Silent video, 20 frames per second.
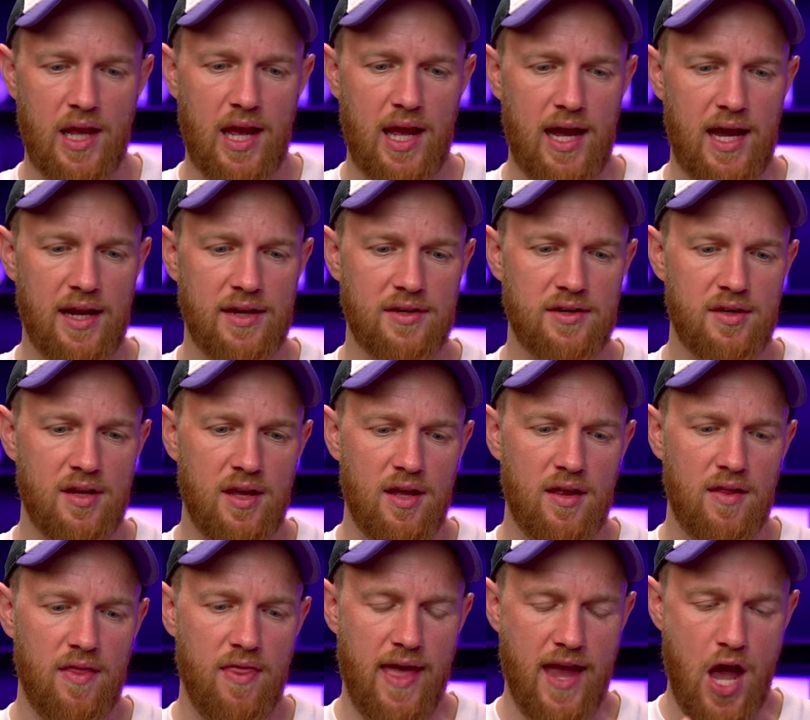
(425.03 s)
and
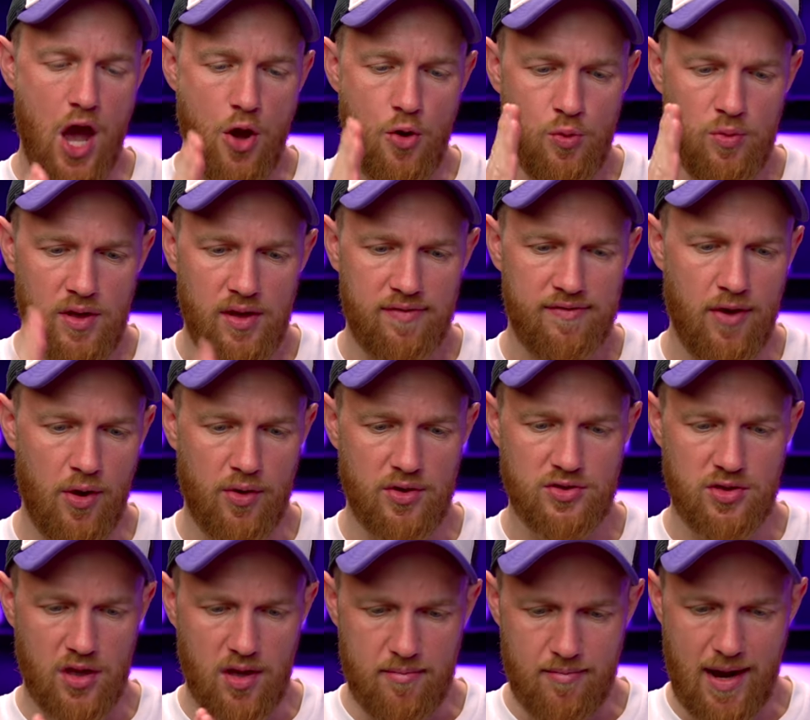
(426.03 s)
they only
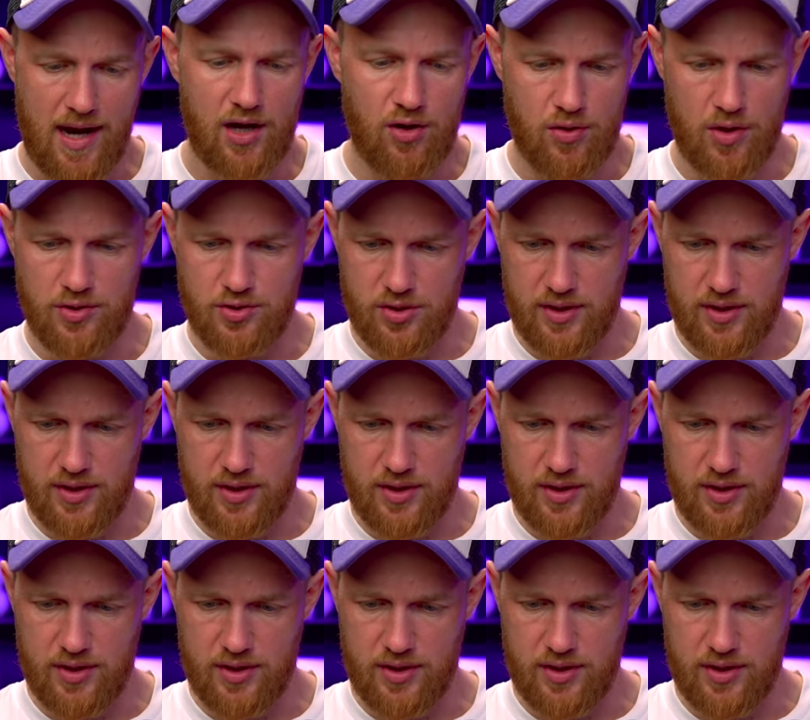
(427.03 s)
focus on the macros